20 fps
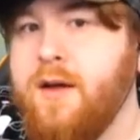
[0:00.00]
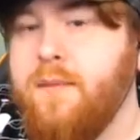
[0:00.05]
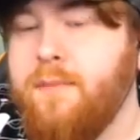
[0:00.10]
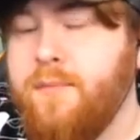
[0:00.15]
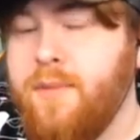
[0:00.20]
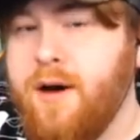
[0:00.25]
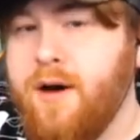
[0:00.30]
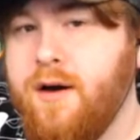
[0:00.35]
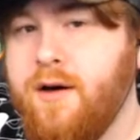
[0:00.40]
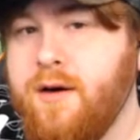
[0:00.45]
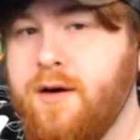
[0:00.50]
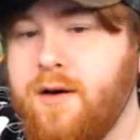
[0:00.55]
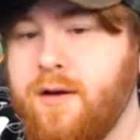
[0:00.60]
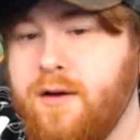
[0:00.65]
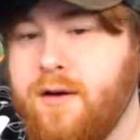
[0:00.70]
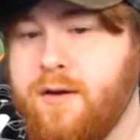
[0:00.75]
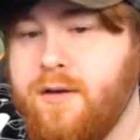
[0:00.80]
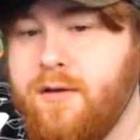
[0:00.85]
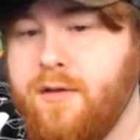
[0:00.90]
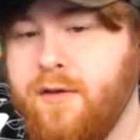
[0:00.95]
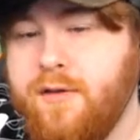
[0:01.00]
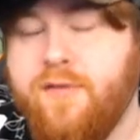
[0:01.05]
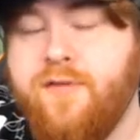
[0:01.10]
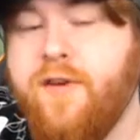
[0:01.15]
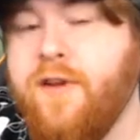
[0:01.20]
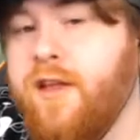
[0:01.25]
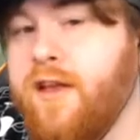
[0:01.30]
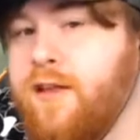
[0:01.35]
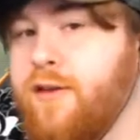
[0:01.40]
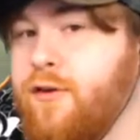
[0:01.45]
But without
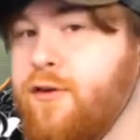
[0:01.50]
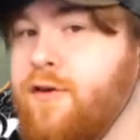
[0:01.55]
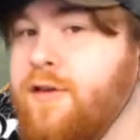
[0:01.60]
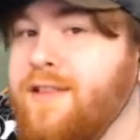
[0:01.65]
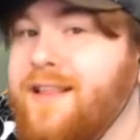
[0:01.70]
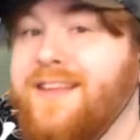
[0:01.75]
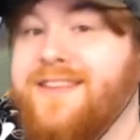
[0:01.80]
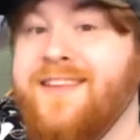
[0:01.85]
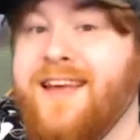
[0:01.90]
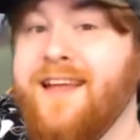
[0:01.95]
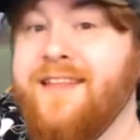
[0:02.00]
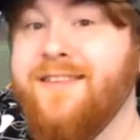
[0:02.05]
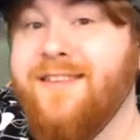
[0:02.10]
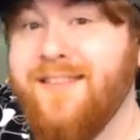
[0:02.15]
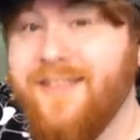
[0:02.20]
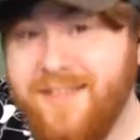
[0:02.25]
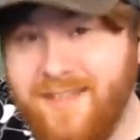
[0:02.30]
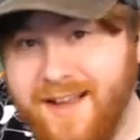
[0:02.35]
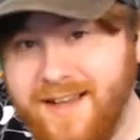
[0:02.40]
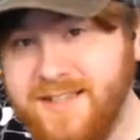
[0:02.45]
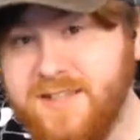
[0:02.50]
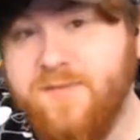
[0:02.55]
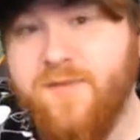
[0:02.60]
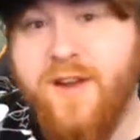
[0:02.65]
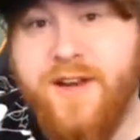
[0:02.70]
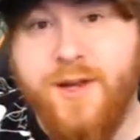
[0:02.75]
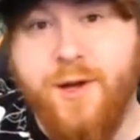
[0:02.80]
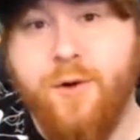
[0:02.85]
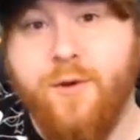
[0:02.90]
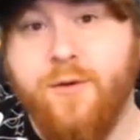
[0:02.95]
further ado, let's get into this
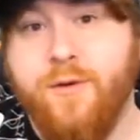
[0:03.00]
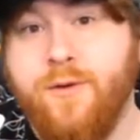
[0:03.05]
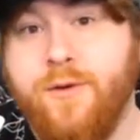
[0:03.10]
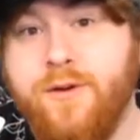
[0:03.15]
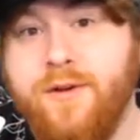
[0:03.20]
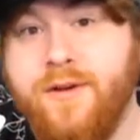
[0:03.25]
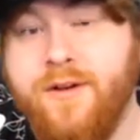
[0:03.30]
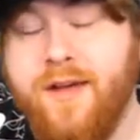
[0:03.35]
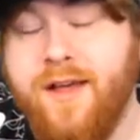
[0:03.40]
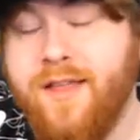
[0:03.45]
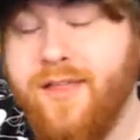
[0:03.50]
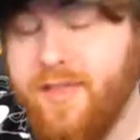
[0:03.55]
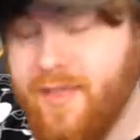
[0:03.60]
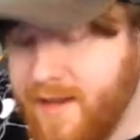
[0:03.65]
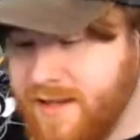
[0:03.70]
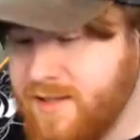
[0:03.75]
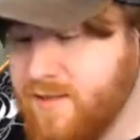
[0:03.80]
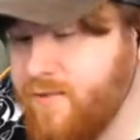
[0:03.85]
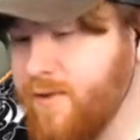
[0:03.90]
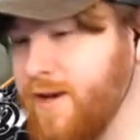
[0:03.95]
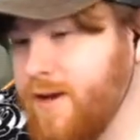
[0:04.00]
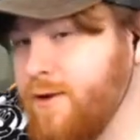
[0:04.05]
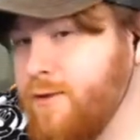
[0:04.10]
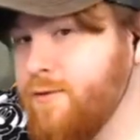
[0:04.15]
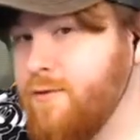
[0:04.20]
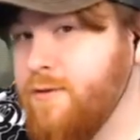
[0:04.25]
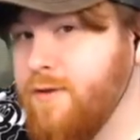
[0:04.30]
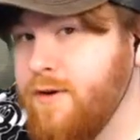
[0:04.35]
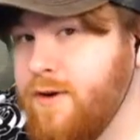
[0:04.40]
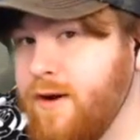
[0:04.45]
video. This
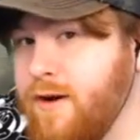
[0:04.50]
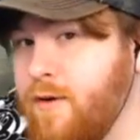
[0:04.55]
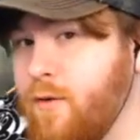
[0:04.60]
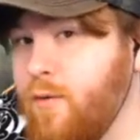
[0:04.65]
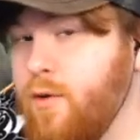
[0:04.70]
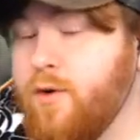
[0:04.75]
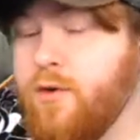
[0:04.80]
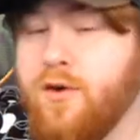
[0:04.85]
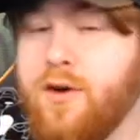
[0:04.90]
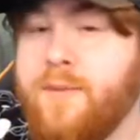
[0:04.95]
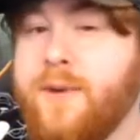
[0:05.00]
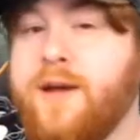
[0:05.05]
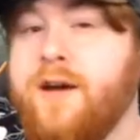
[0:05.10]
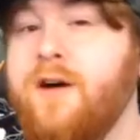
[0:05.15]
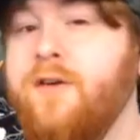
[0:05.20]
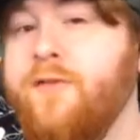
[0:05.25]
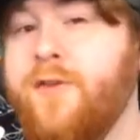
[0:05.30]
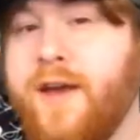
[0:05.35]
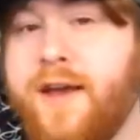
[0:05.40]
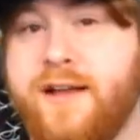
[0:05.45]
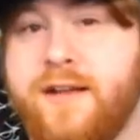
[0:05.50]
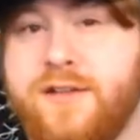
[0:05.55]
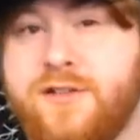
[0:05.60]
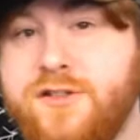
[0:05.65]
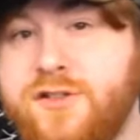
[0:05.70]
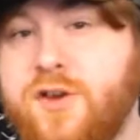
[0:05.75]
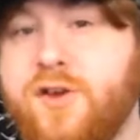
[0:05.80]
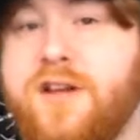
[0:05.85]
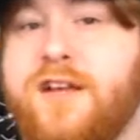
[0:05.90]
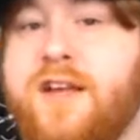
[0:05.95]
video, we're going to be covering
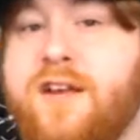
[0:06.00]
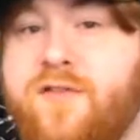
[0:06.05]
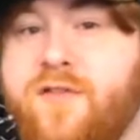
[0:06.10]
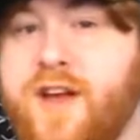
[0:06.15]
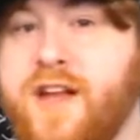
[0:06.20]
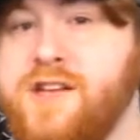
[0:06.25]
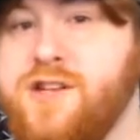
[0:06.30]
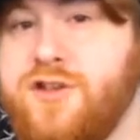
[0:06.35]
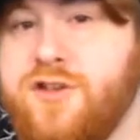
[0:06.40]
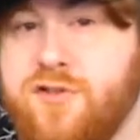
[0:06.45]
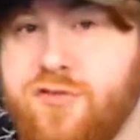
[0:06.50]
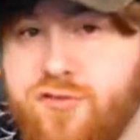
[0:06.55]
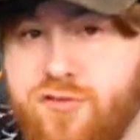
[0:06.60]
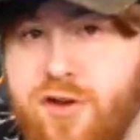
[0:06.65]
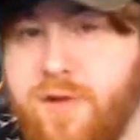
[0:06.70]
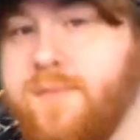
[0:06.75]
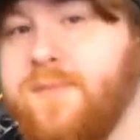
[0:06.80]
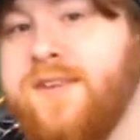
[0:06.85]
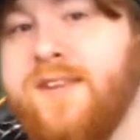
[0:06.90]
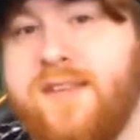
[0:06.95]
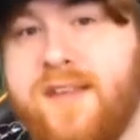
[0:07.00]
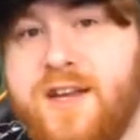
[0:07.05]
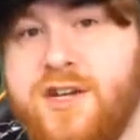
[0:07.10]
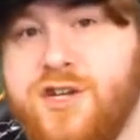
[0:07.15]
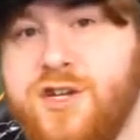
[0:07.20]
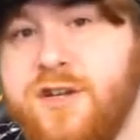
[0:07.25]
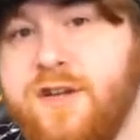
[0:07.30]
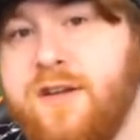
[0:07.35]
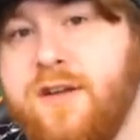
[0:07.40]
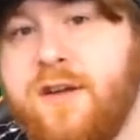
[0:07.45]
Sonic Adventure Dreams
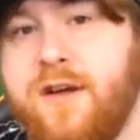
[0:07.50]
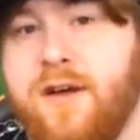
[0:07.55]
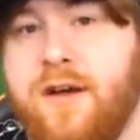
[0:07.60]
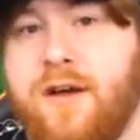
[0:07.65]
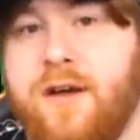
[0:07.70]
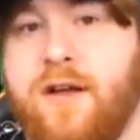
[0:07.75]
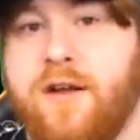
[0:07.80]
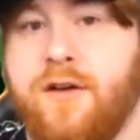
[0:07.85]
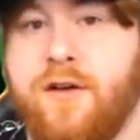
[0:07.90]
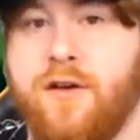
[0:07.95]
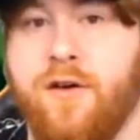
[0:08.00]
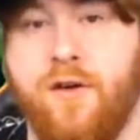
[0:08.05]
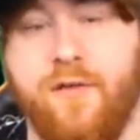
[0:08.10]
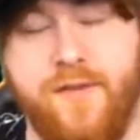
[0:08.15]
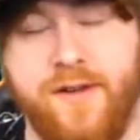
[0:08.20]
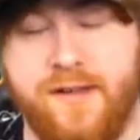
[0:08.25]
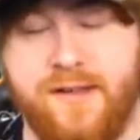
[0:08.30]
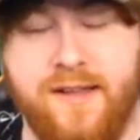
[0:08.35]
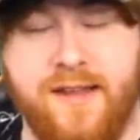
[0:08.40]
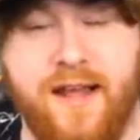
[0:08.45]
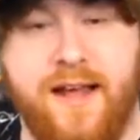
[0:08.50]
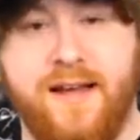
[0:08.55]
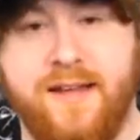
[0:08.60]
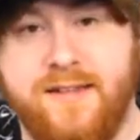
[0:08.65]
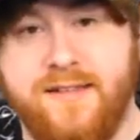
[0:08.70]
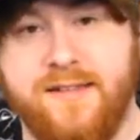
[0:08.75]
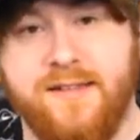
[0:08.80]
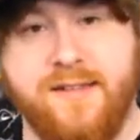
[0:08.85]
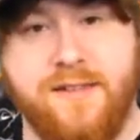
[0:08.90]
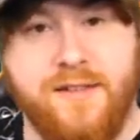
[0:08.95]
Edition. Now obviously that
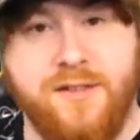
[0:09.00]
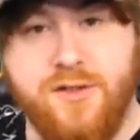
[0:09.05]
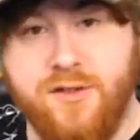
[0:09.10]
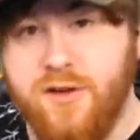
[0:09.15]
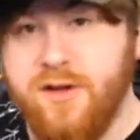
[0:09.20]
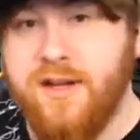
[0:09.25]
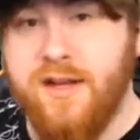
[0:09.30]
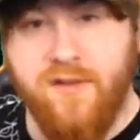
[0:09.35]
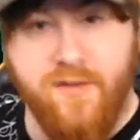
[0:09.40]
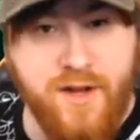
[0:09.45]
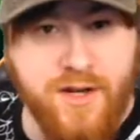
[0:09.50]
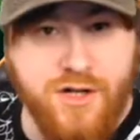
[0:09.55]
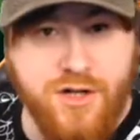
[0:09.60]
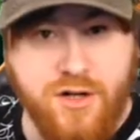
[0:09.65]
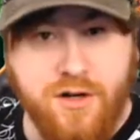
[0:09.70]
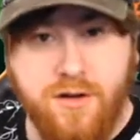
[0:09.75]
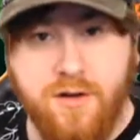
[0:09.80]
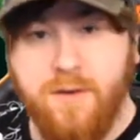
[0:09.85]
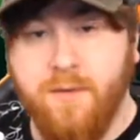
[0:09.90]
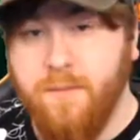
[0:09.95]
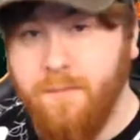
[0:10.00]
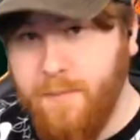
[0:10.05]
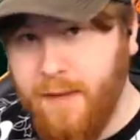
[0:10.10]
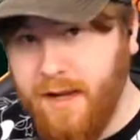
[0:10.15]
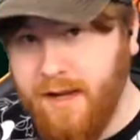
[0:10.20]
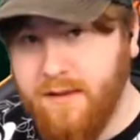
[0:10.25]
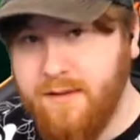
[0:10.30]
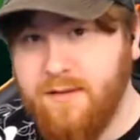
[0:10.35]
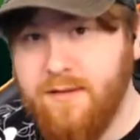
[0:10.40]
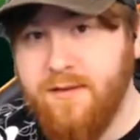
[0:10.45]
is Sonic Adventure
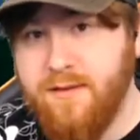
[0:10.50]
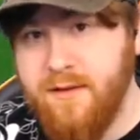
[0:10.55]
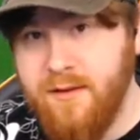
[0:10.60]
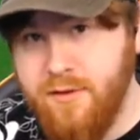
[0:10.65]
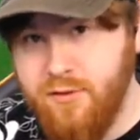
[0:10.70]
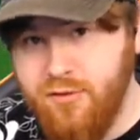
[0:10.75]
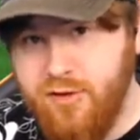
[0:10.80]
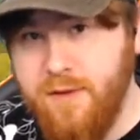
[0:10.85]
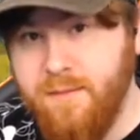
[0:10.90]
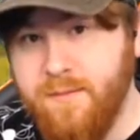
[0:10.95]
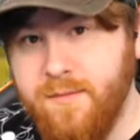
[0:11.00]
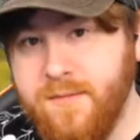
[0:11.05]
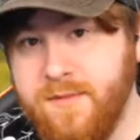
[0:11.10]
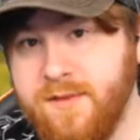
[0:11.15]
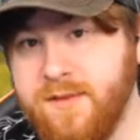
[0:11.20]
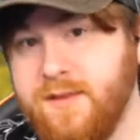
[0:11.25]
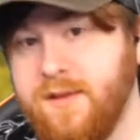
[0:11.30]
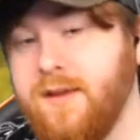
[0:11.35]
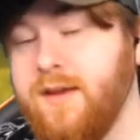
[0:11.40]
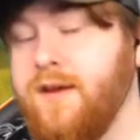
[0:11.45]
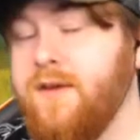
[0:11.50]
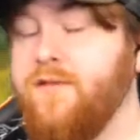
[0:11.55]
made in Dreams.